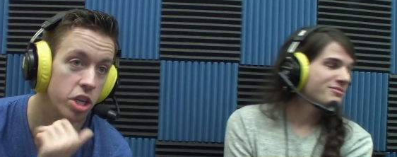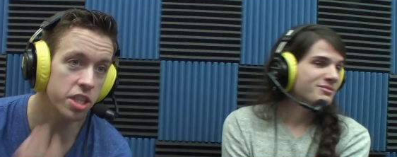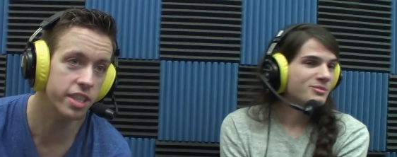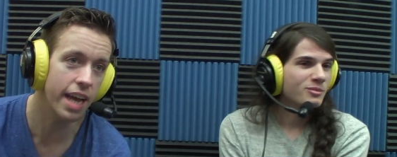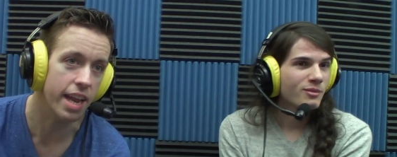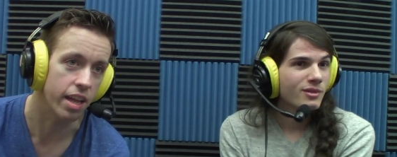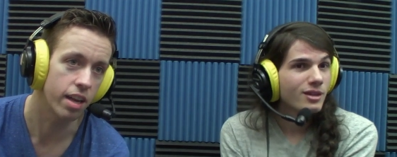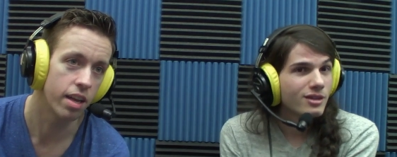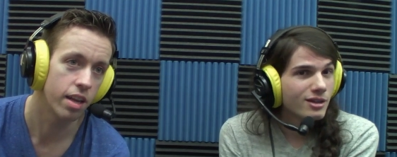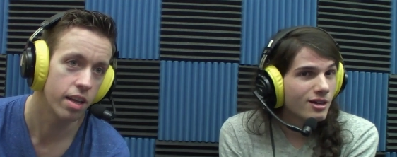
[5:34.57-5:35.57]
Speaker 1: voice? said it.
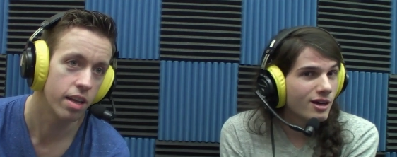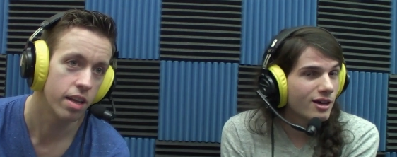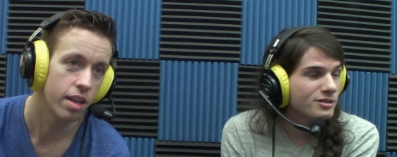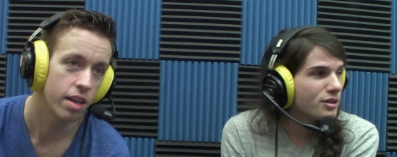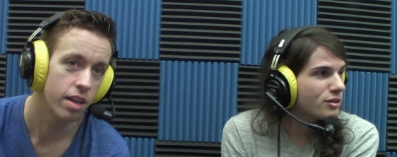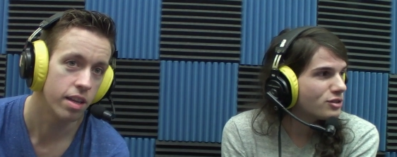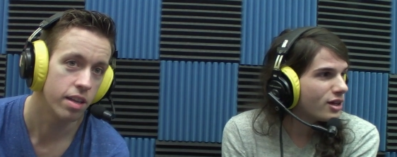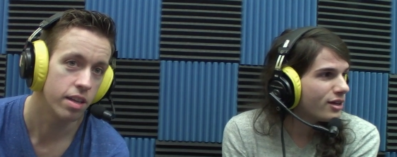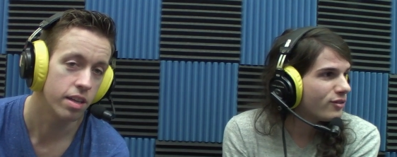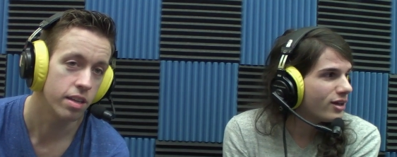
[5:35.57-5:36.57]
Uh, does the
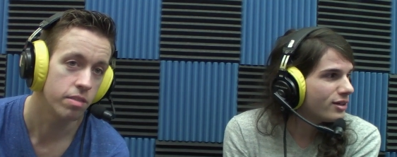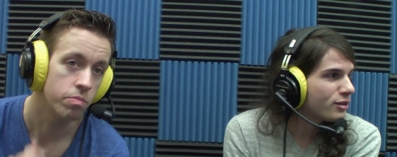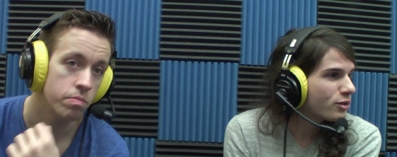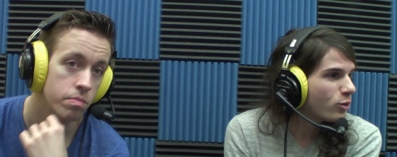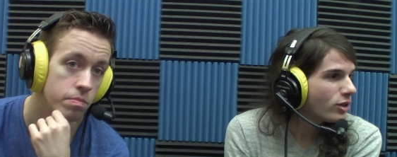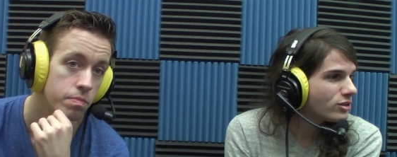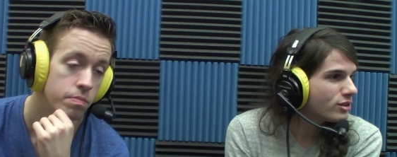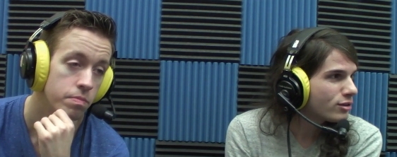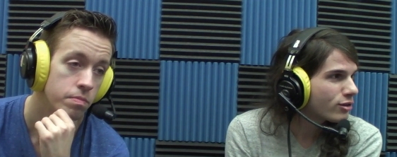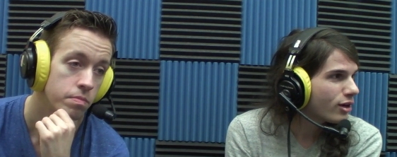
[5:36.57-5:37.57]
chat have any other
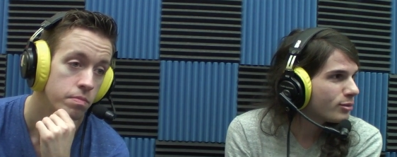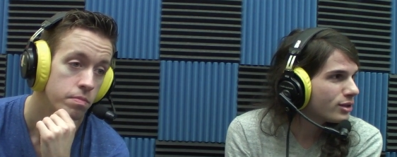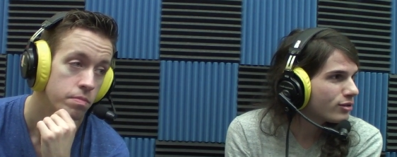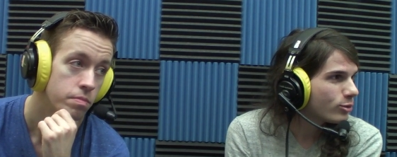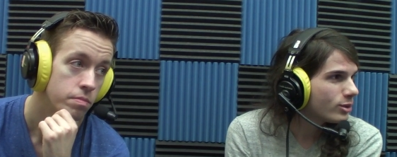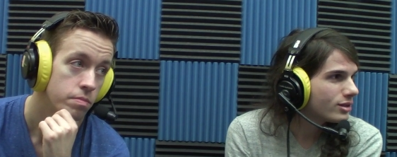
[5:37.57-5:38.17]
questions or comments for me?